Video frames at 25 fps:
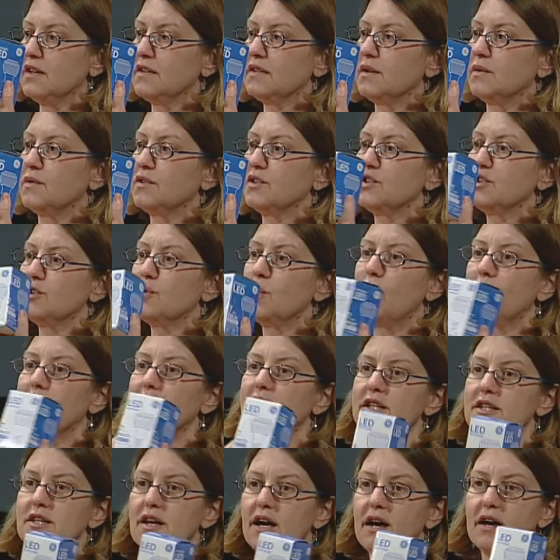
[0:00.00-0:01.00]
So it's
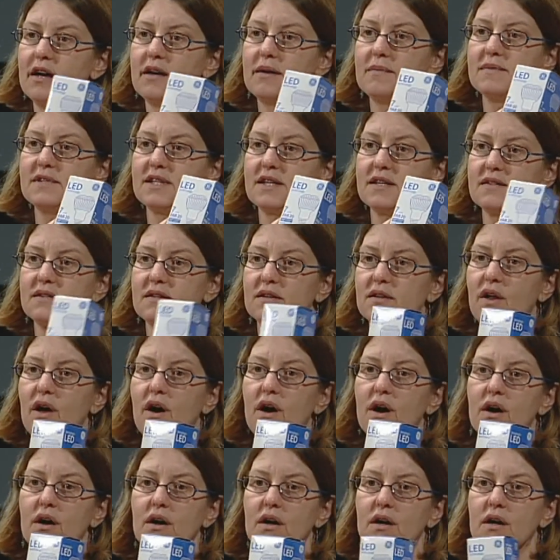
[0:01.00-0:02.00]
20 times as
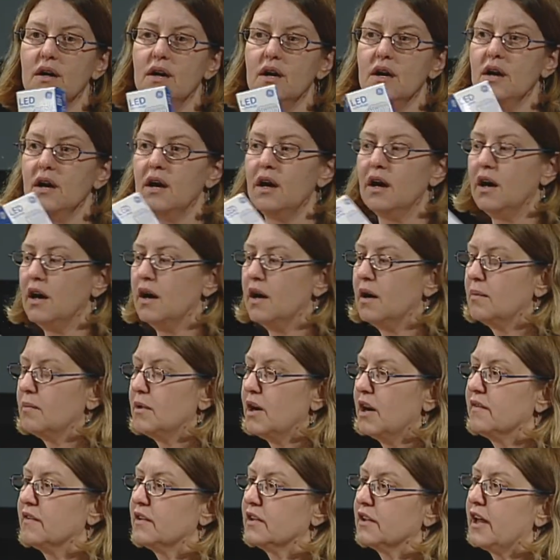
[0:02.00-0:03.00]
long
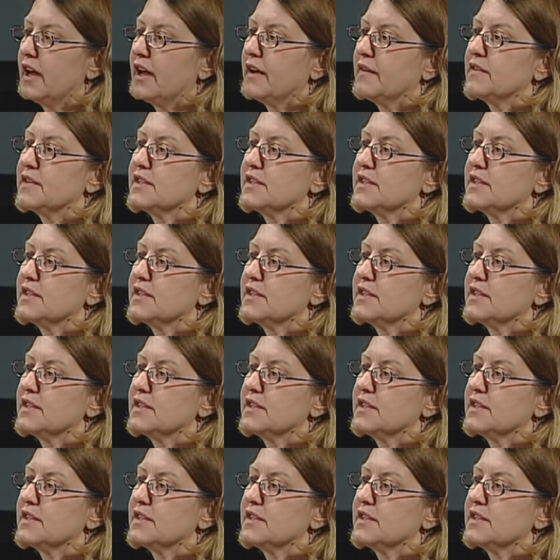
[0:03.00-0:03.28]
of a life.